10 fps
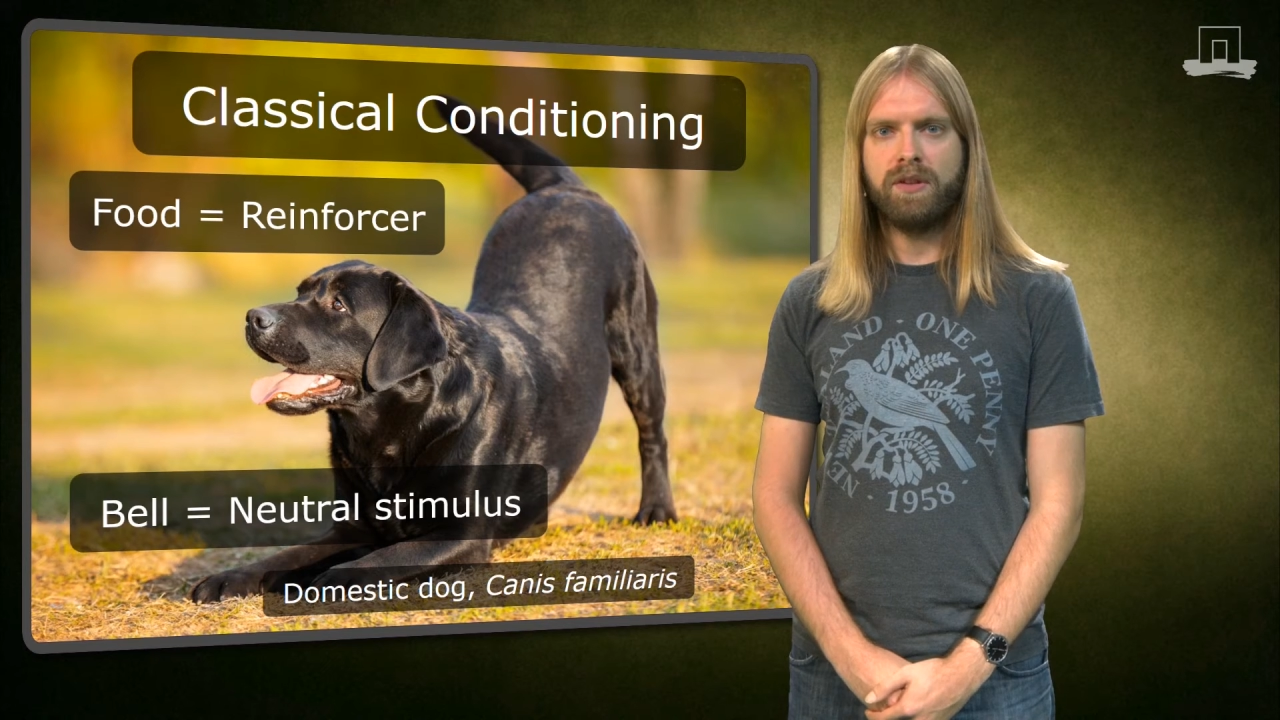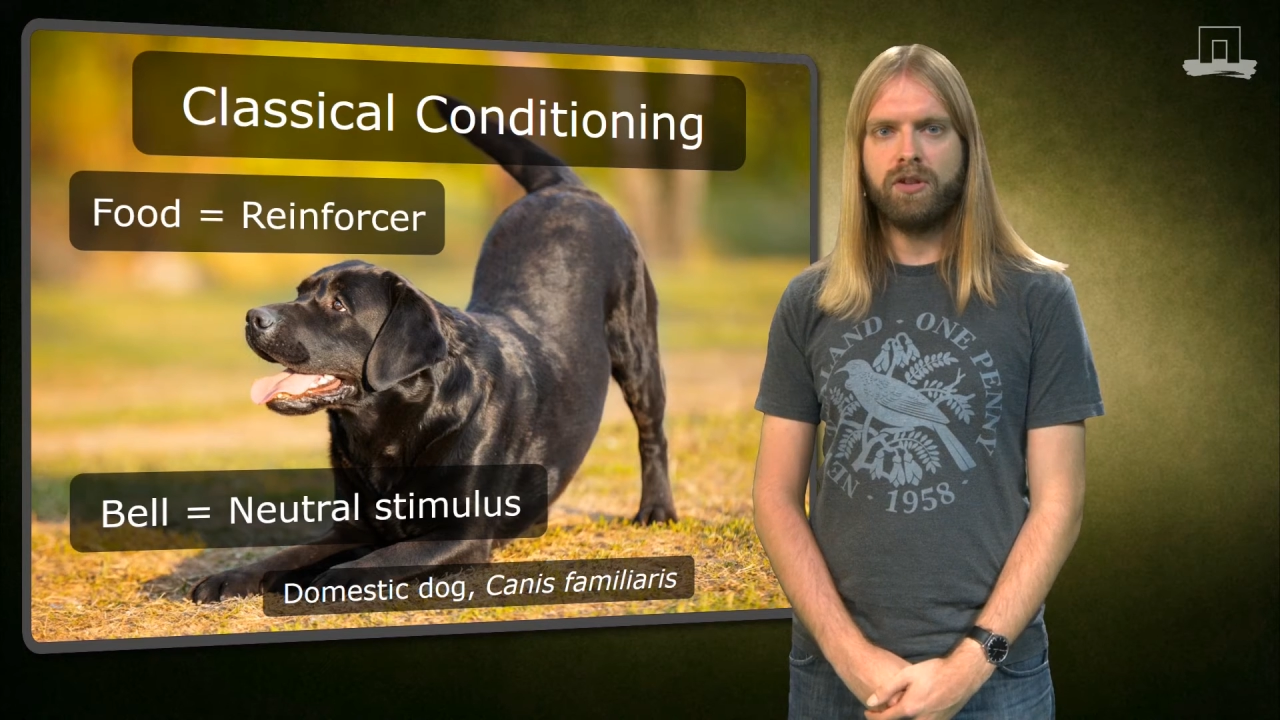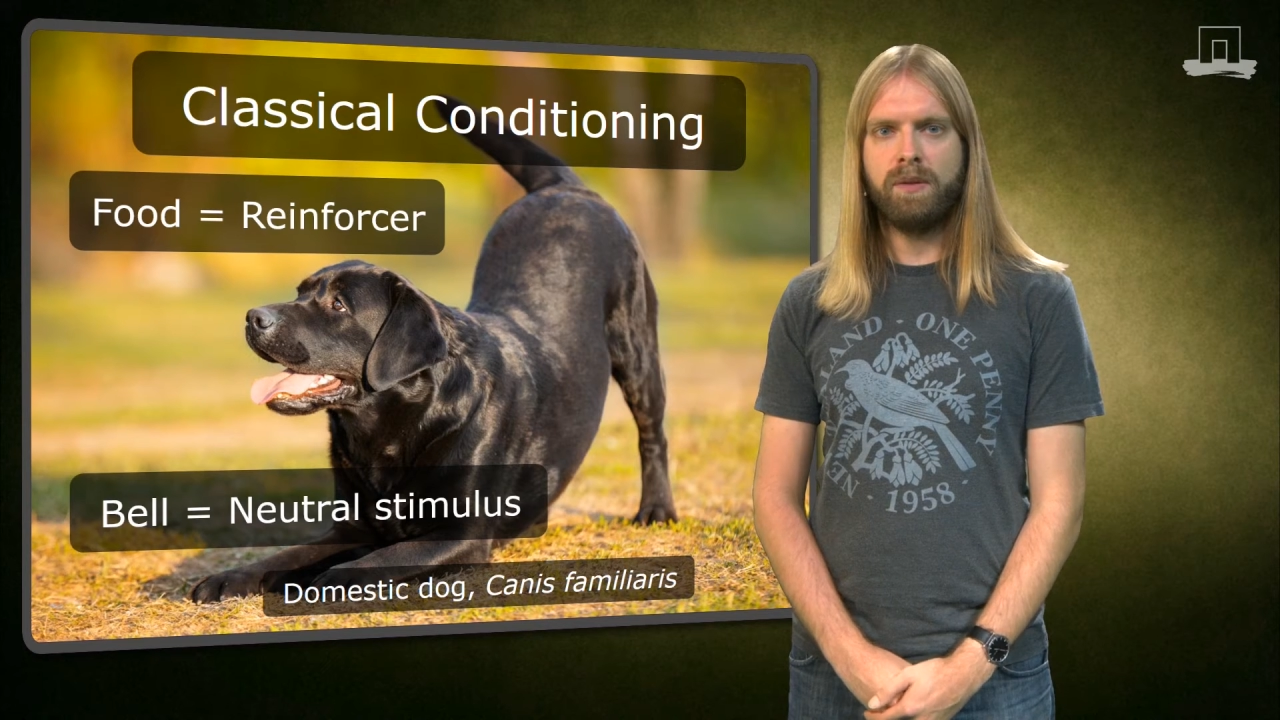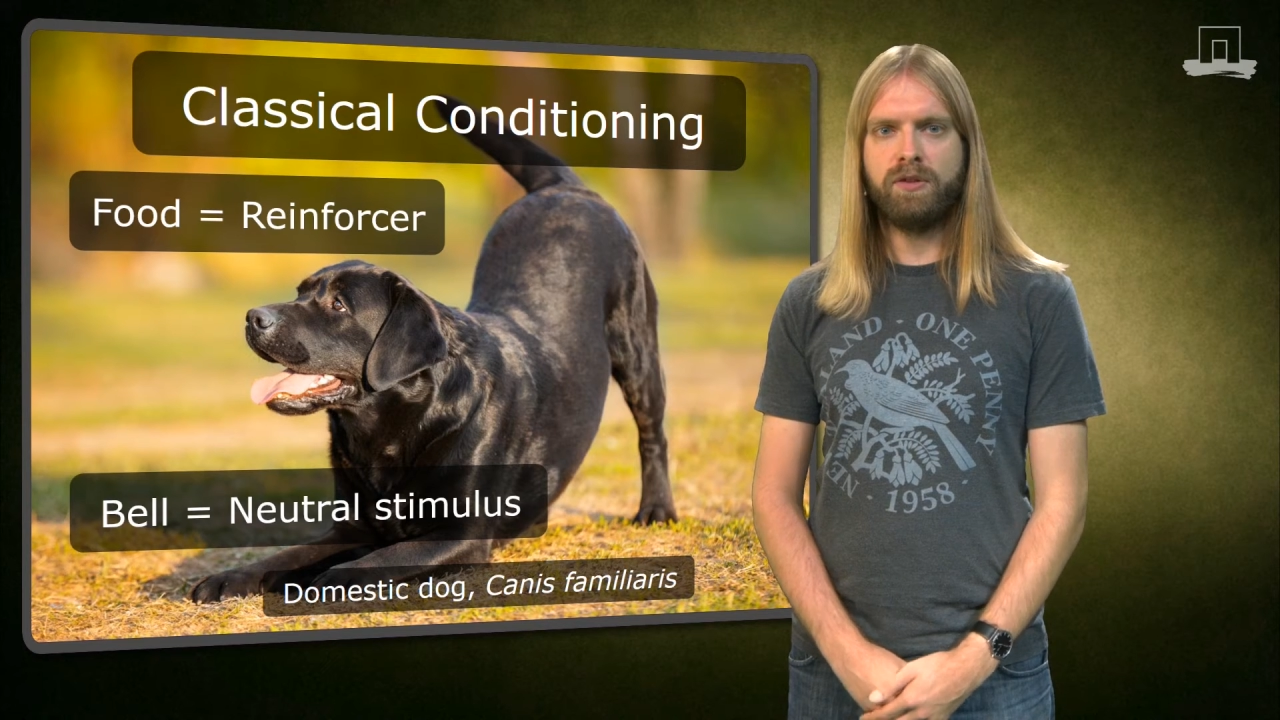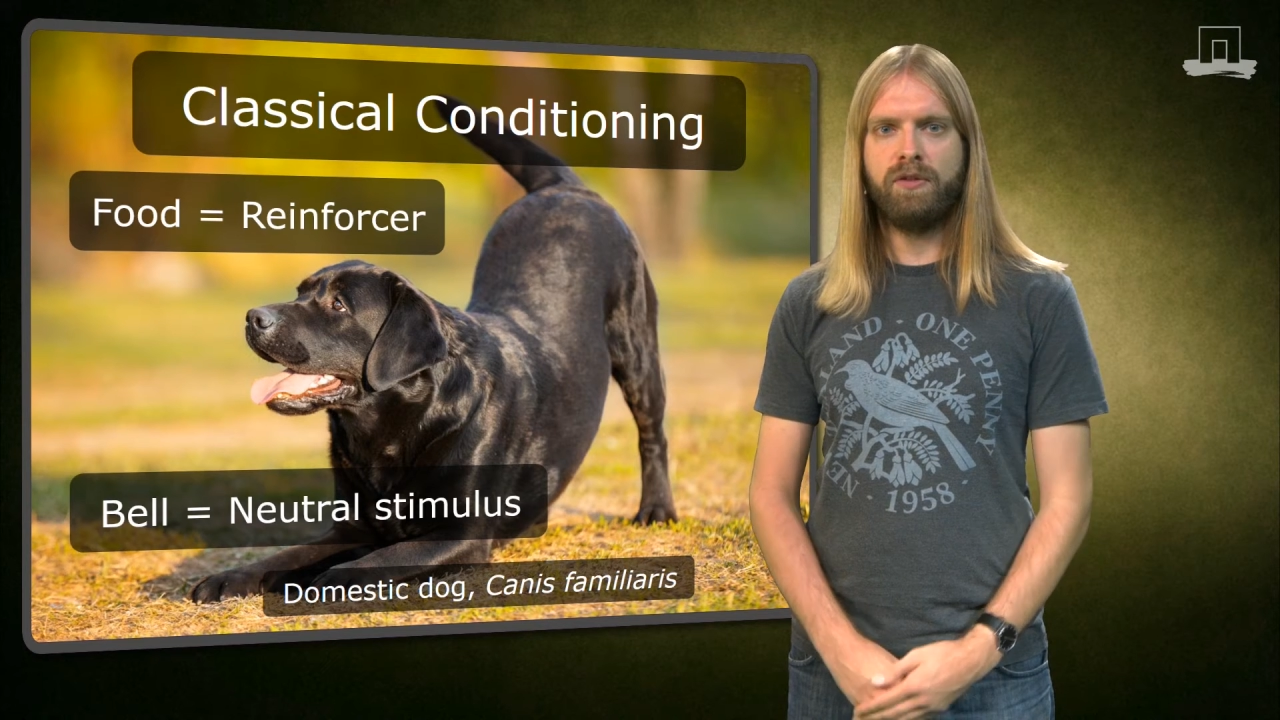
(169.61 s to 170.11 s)

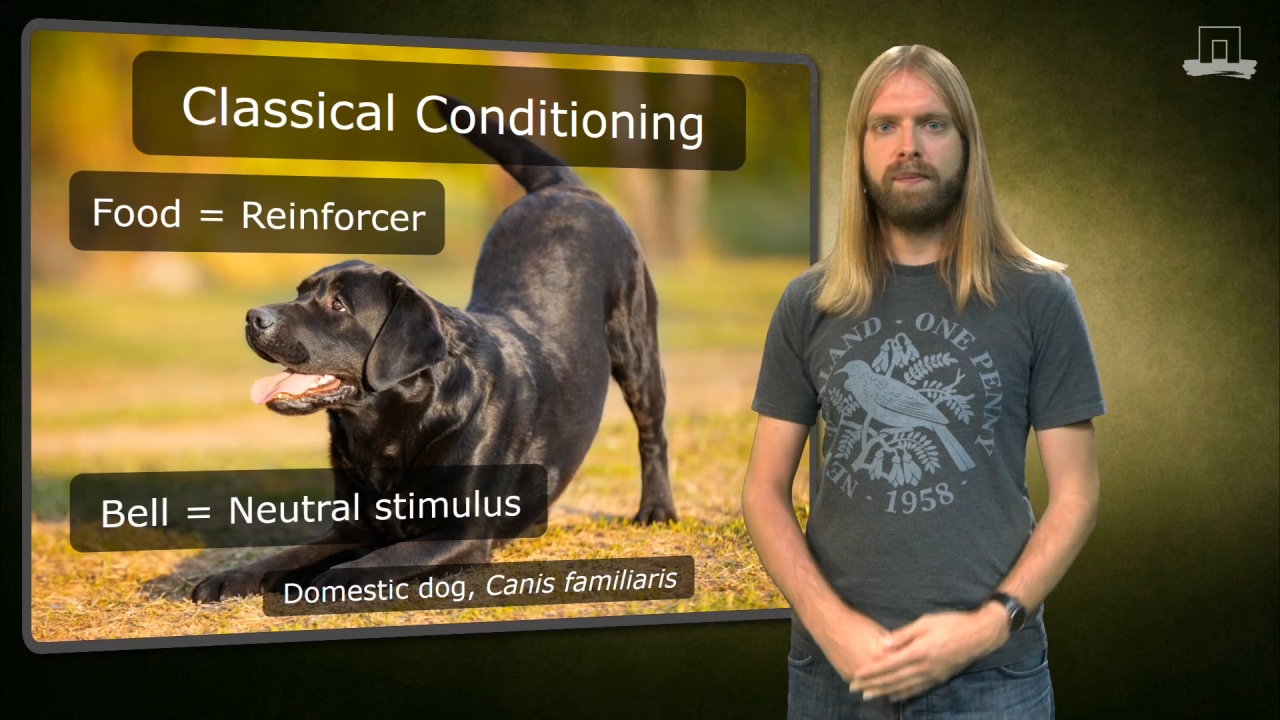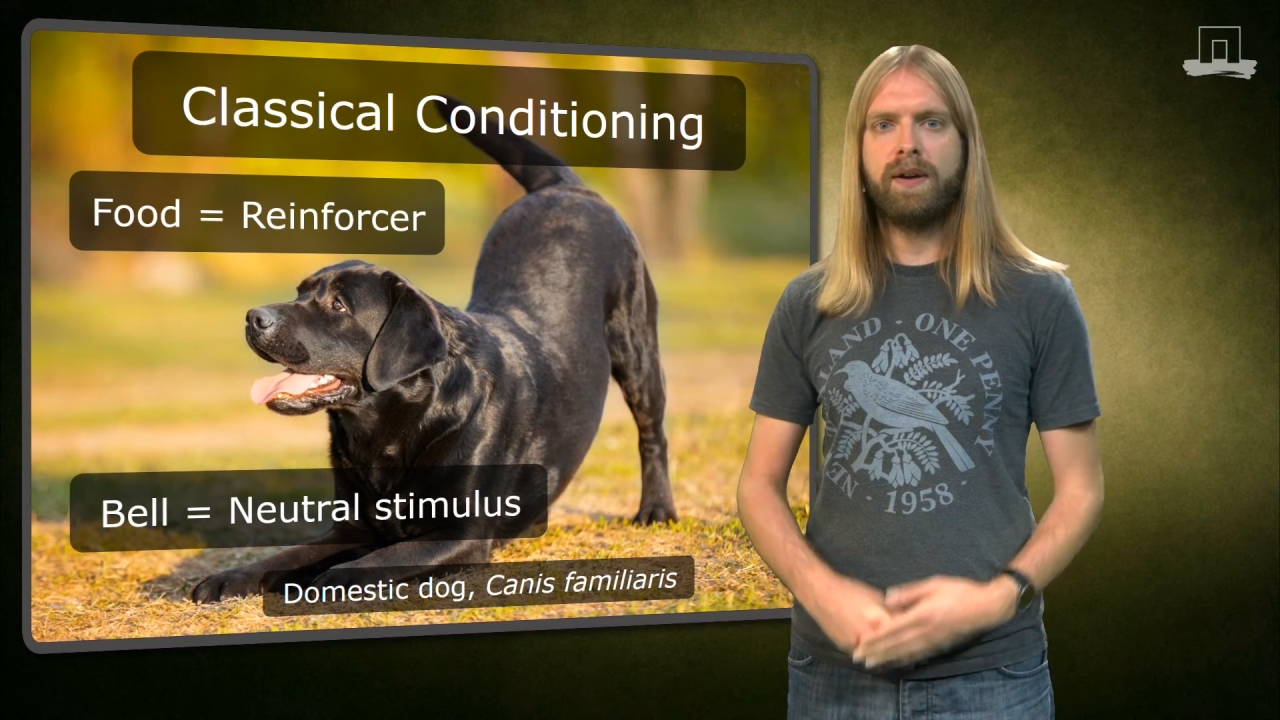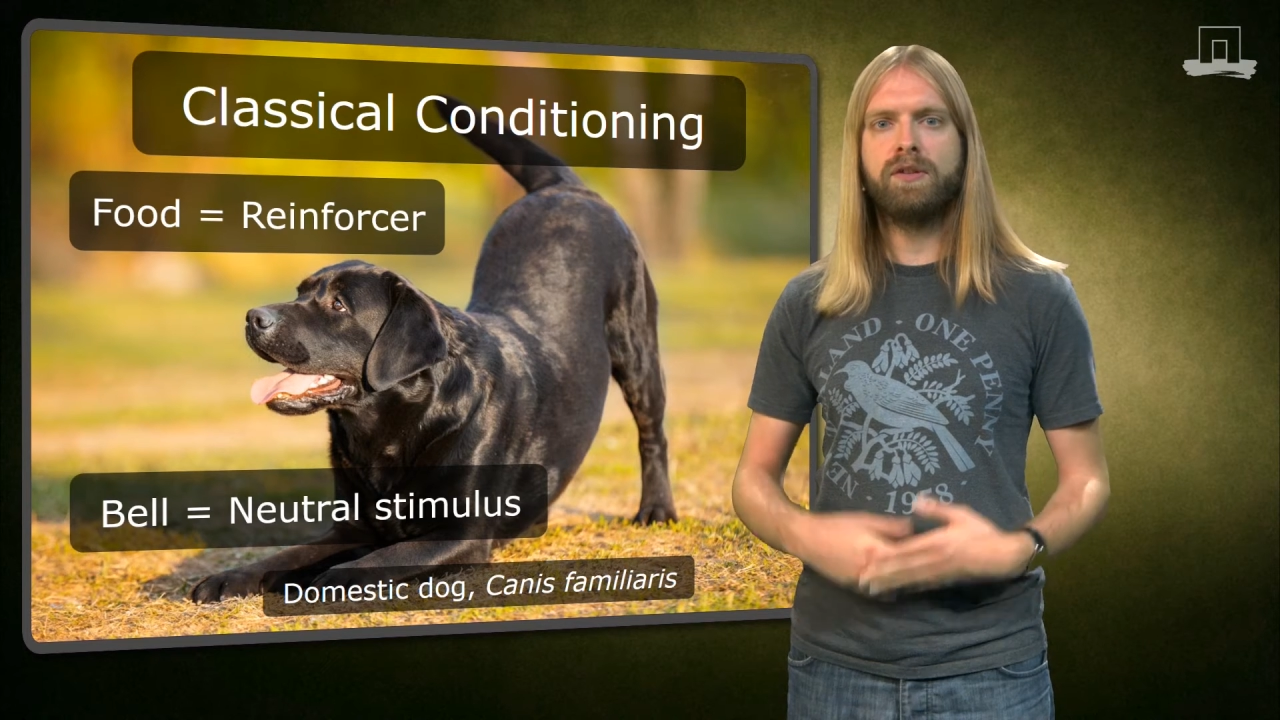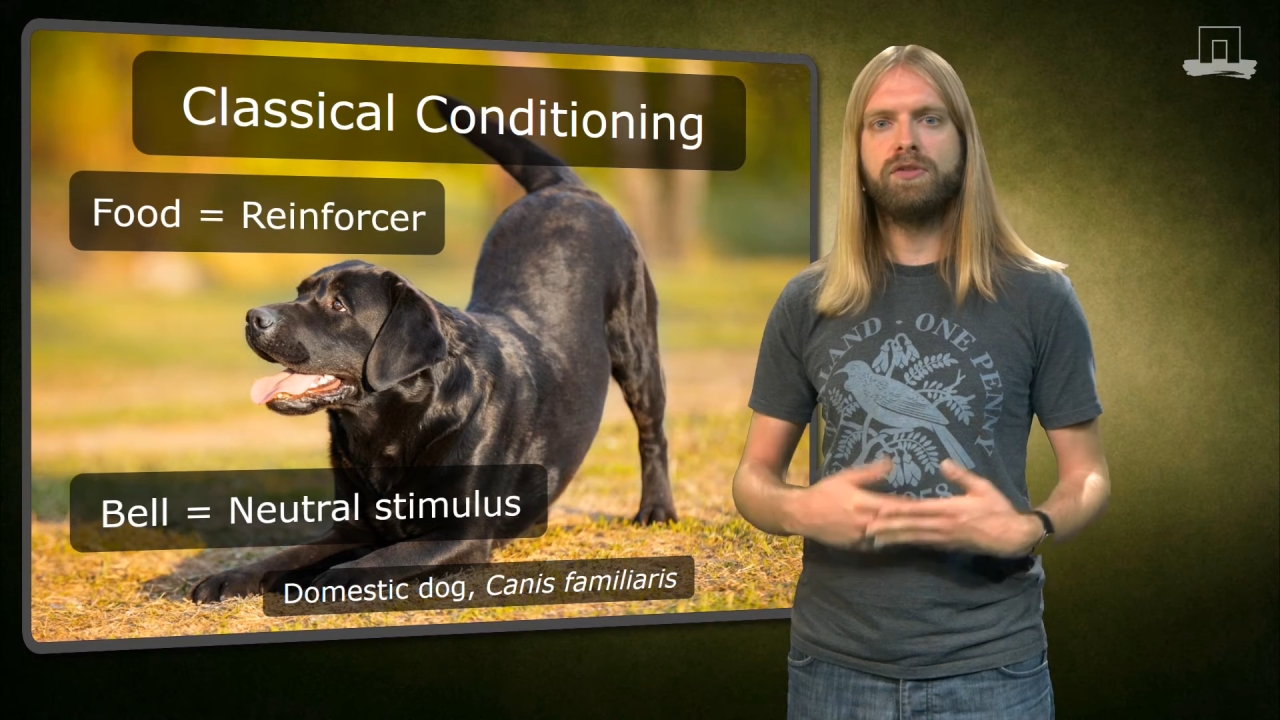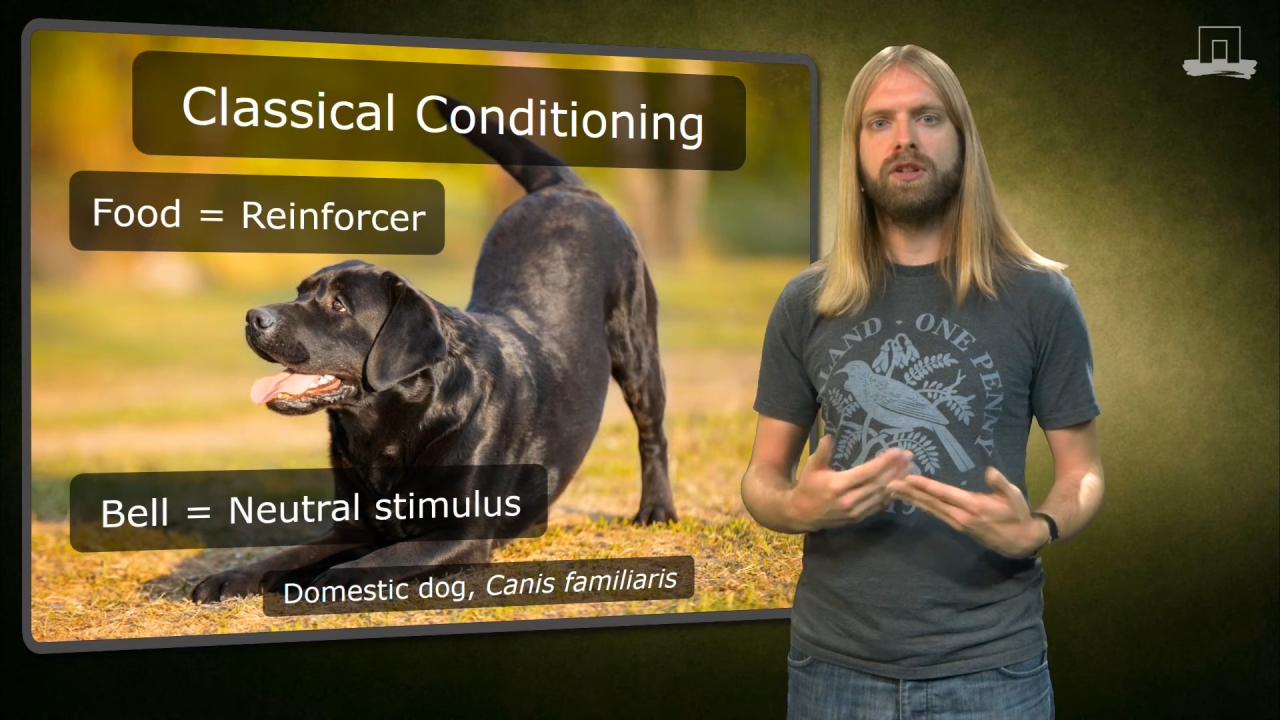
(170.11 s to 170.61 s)
in terms of the amount